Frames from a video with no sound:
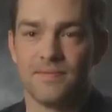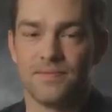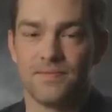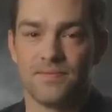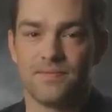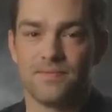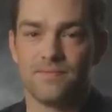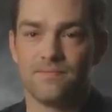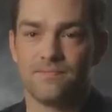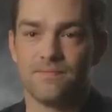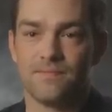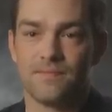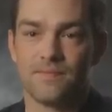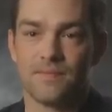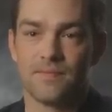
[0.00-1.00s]
And did you
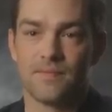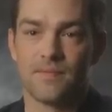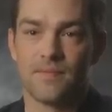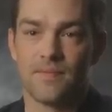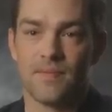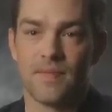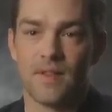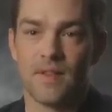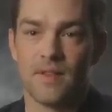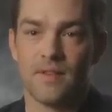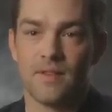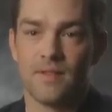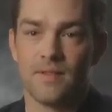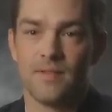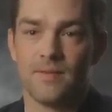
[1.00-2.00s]
consider? I mean, this is
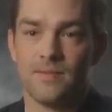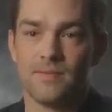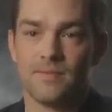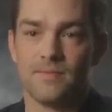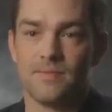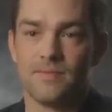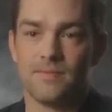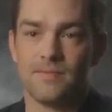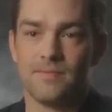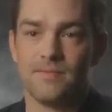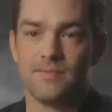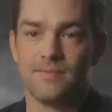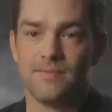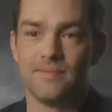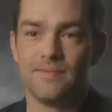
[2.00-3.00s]
just for my own
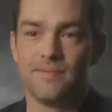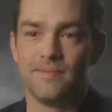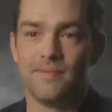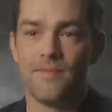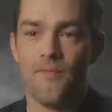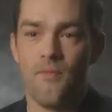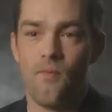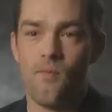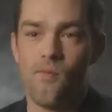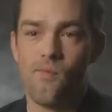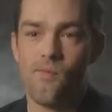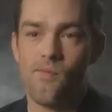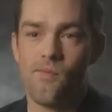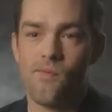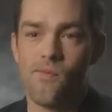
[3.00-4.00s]
curiosity. Were you
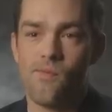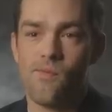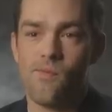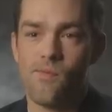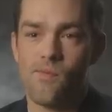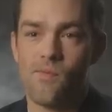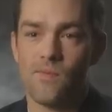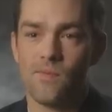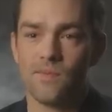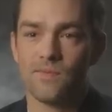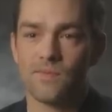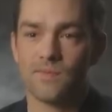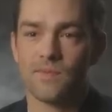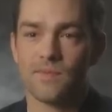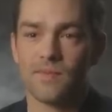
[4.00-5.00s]

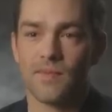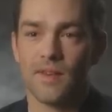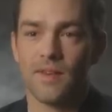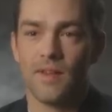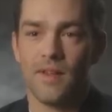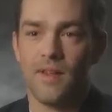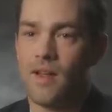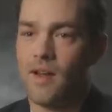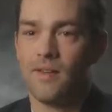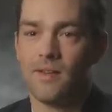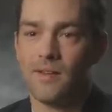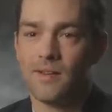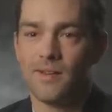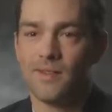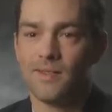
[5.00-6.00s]
thinking of full
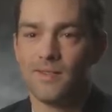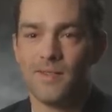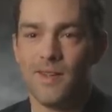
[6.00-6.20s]
career?